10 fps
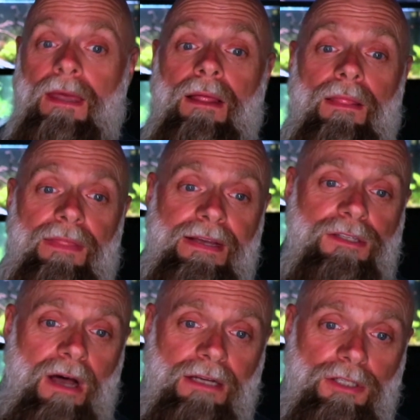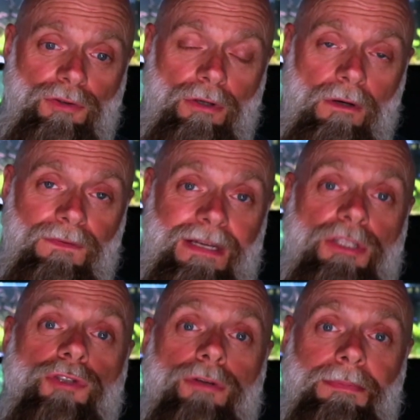This auxotroph
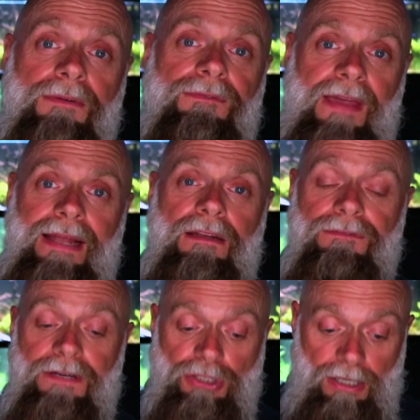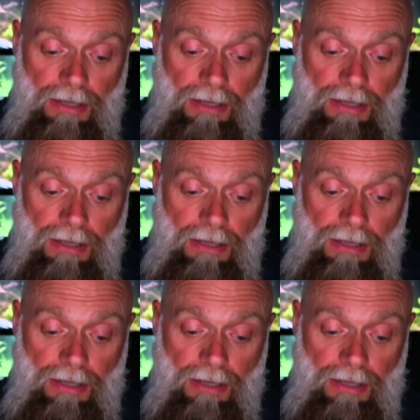is tryptophan deficient.